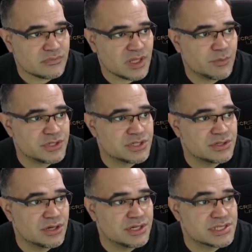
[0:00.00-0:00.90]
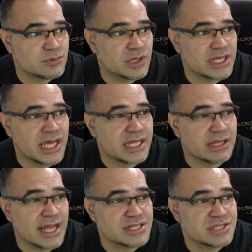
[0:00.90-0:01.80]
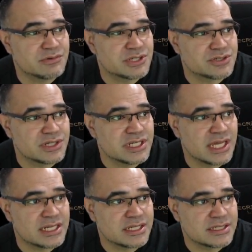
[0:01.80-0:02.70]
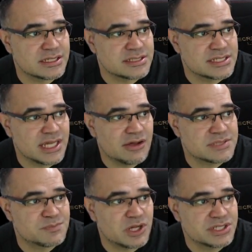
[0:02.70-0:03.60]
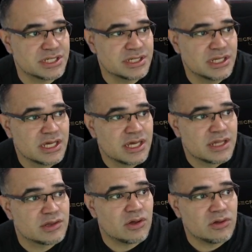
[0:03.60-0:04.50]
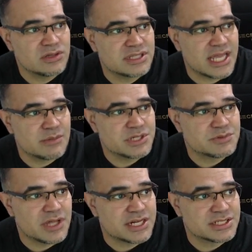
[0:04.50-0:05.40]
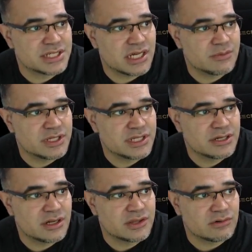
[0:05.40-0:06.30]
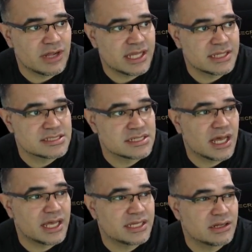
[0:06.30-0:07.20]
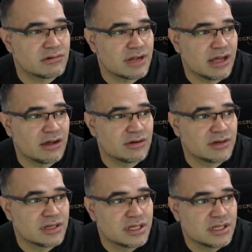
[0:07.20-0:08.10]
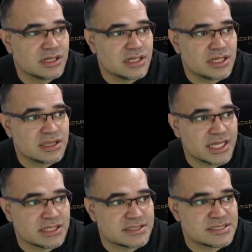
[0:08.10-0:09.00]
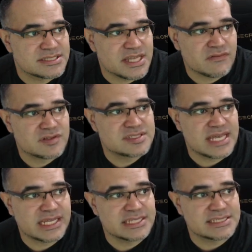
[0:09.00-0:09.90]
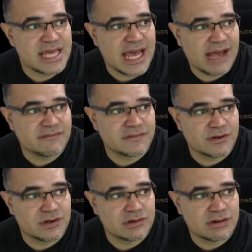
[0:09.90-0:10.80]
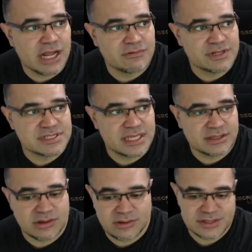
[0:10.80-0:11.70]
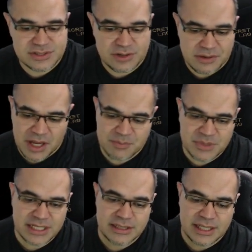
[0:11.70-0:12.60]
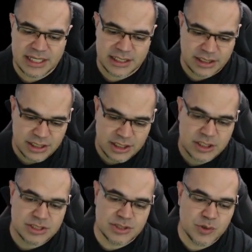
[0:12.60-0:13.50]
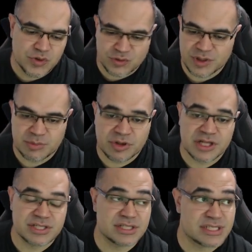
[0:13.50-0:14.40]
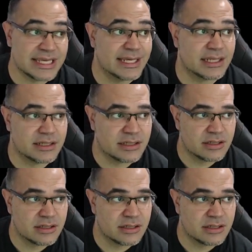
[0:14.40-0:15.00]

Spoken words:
But you'll notice when I actually retreat and see how he's punching, the ult damage will actually come in here on the right hand side around like several seconds after I reset the ult. So I'm getting like 2-3 punches in